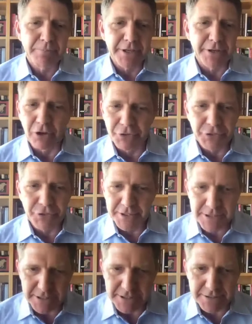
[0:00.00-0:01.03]
in all
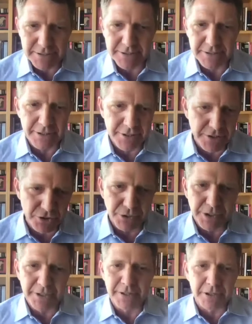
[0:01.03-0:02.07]
things Texas, in the
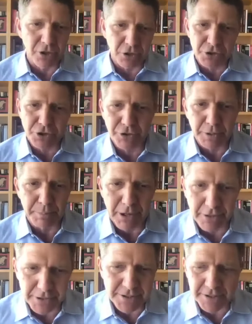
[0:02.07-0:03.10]
history, the culture, the
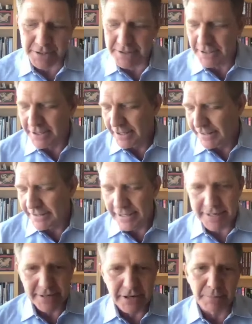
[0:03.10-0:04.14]
politics, the
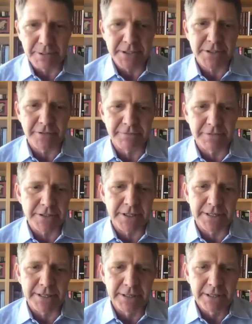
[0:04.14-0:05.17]
economics of the
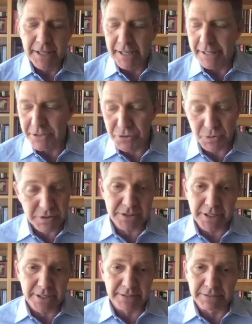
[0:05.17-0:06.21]
state. And this was a
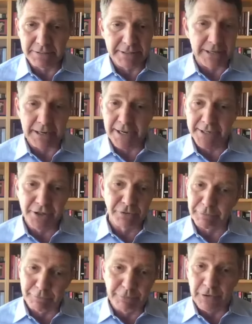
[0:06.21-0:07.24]
state that I
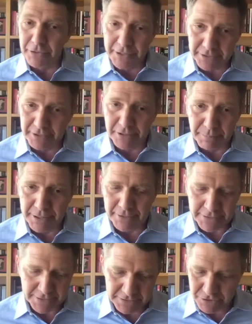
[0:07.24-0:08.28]
knew very little
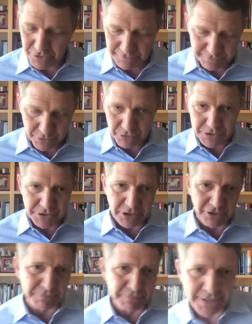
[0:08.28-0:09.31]
about. I'd sort of focused
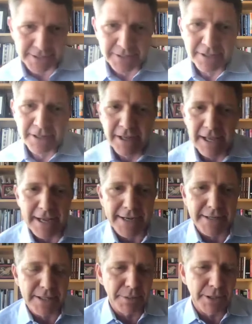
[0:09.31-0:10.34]
all of my
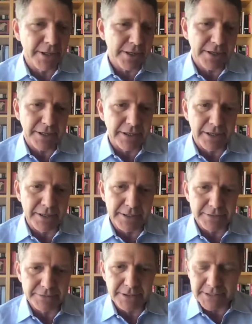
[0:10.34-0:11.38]
academic uh,
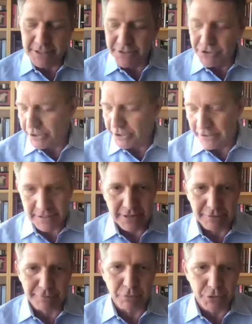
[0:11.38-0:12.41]
attention on
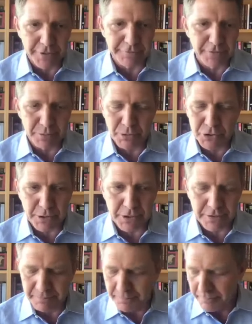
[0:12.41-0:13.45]
California for the most
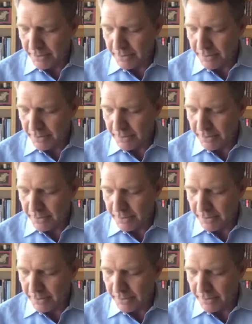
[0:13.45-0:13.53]
part.